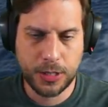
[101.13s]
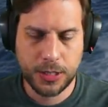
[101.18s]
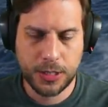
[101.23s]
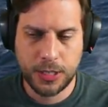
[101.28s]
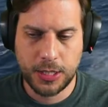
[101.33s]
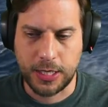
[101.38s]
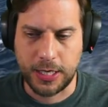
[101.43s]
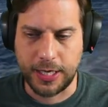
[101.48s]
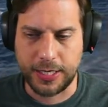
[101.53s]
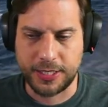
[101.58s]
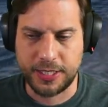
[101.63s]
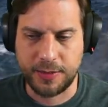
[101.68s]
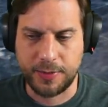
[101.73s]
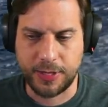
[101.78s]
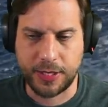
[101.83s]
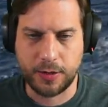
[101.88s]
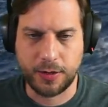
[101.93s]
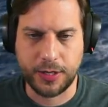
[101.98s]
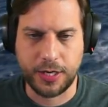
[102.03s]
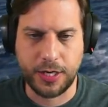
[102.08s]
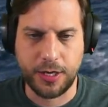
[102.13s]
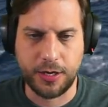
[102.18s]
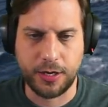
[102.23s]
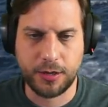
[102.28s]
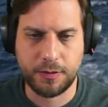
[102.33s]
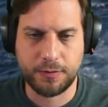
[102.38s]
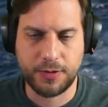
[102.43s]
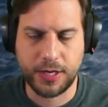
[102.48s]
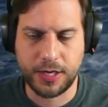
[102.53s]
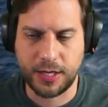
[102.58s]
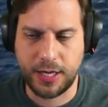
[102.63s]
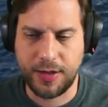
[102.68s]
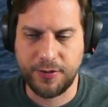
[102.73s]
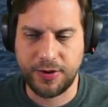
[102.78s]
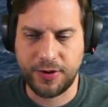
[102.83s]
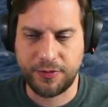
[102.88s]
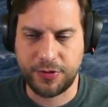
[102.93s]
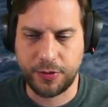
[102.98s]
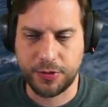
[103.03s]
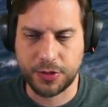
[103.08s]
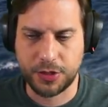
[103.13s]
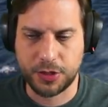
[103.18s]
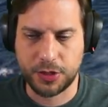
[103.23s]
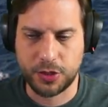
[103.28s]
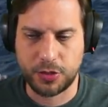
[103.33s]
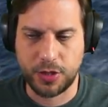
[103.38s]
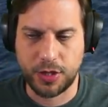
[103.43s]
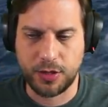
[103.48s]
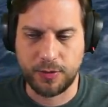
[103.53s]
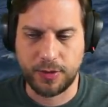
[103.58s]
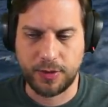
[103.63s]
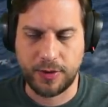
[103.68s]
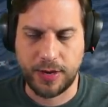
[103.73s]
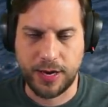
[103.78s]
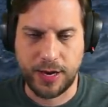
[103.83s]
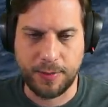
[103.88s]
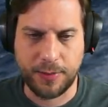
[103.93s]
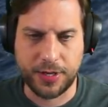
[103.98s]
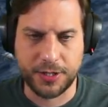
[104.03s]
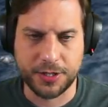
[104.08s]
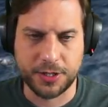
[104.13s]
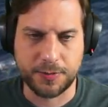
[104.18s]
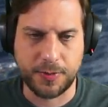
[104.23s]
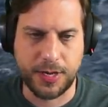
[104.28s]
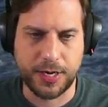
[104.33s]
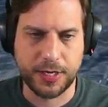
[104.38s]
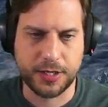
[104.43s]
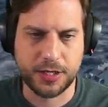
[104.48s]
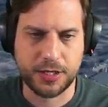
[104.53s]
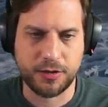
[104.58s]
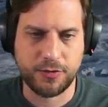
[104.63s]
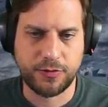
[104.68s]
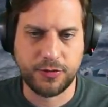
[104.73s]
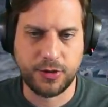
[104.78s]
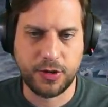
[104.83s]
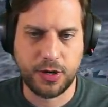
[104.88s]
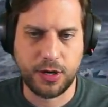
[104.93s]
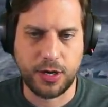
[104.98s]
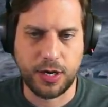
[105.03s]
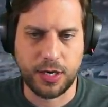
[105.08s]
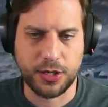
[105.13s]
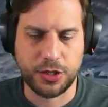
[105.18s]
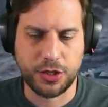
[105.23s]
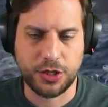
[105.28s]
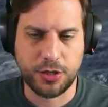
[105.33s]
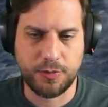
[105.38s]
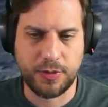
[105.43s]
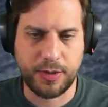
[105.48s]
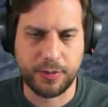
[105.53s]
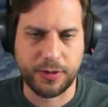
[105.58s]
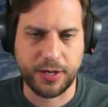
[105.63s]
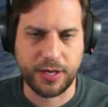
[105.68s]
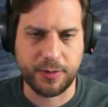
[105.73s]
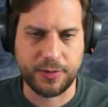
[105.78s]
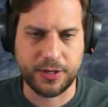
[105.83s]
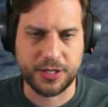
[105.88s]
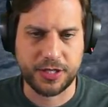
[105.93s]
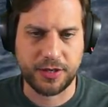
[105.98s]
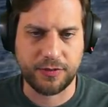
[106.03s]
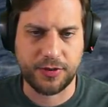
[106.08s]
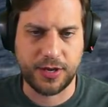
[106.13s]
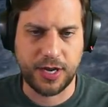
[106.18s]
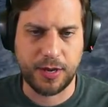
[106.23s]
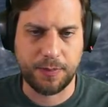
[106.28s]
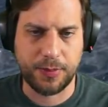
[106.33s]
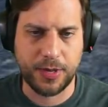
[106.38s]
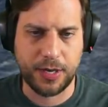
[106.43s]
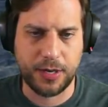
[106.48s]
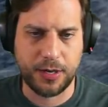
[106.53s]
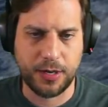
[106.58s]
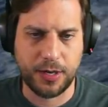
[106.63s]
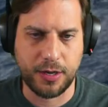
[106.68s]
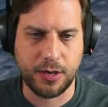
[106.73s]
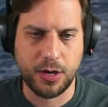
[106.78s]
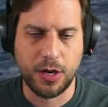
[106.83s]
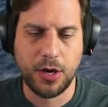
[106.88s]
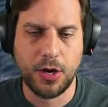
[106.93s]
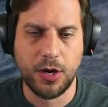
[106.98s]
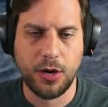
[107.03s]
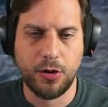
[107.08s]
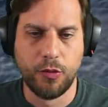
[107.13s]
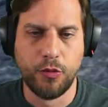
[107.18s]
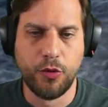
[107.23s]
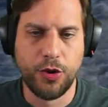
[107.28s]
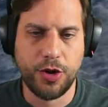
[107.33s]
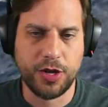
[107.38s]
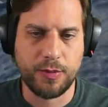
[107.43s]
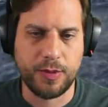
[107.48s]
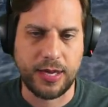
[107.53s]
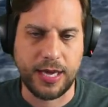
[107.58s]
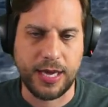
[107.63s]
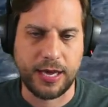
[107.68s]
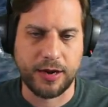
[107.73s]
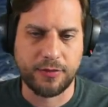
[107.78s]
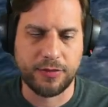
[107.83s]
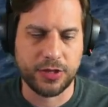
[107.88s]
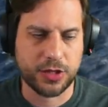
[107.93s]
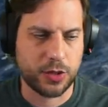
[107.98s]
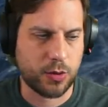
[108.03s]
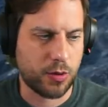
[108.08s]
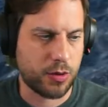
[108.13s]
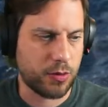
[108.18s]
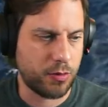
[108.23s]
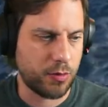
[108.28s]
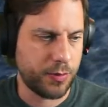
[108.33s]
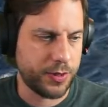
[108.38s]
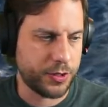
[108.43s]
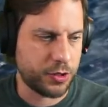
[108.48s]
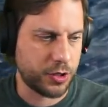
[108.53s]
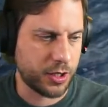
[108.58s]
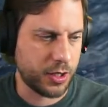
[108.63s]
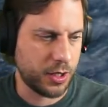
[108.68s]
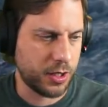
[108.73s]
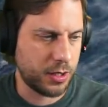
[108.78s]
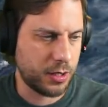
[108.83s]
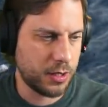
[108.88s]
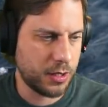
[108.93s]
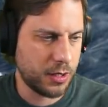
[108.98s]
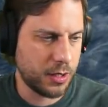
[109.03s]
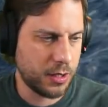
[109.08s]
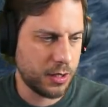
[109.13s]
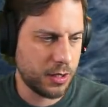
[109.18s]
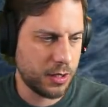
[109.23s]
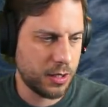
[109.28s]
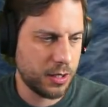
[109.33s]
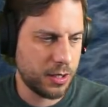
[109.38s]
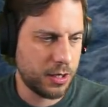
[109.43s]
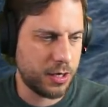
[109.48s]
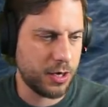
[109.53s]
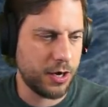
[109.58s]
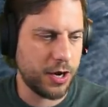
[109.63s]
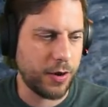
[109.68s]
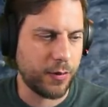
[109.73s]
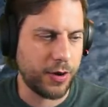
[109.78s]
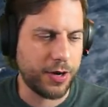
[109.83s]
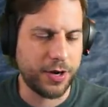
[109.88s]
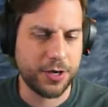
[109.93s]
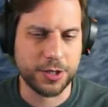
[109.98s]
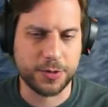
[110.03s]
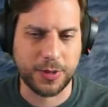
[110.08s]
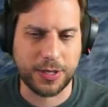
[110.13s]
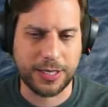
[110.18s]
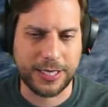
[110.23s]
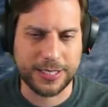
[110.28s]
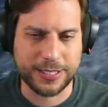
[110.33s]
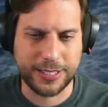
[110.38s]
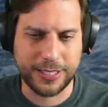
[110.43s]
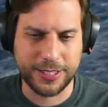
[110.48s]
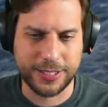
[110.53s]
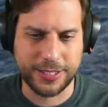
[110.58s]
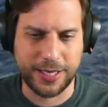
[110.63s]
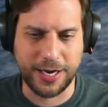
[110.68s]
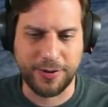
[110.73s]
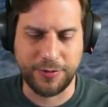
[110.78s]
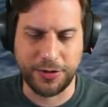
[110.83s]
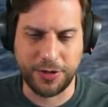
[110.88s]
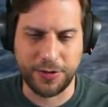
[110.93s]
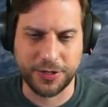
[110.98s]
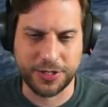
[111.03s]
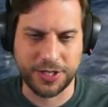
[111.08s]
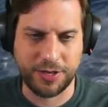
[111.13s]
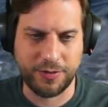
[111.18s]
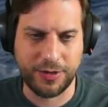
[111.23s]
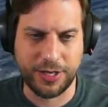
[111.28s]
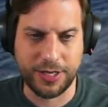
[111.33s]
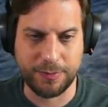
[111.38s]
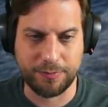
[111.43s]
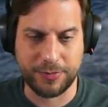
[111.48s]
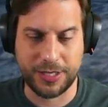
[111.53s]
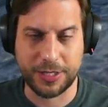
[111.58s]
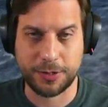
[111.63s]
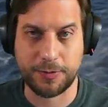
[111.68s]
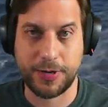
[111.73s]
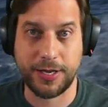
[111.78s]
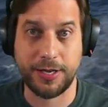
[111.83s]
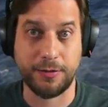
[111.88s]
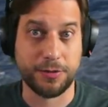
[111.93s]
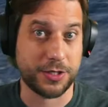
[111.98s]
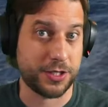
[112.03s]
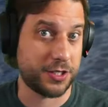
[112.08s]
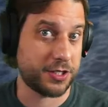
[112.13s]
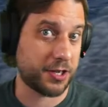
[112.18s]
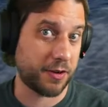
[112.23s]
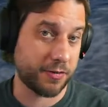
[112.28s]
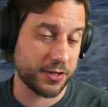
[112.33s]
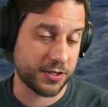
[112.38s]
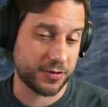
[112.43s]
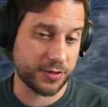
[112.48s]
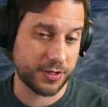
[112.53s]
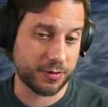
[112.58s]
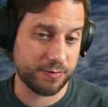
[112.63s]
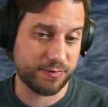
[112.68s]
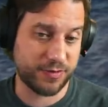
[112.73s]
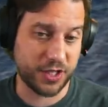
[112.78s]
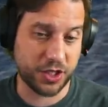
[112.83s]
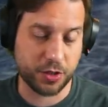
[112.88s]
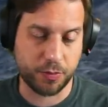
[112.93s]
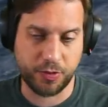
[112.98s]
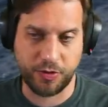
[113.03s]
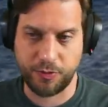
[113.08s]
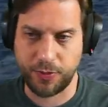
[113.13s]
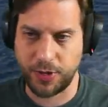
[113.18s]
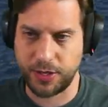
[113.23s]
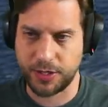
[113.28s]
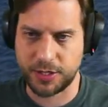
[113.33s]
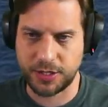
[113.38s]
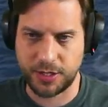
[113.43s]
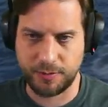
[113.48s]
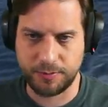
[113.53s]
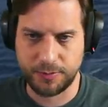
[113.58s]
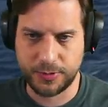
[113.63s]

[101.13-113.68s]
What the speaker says: All right, see by going here, even if there was a destroyer that went around, I'm unspotted so far, and I should be able to get myself up, and then rooting me out of this corner will be tricky. No one knows what Alaska is, not even the US Navy. Yep, that's why it was in service for such a brief period of time.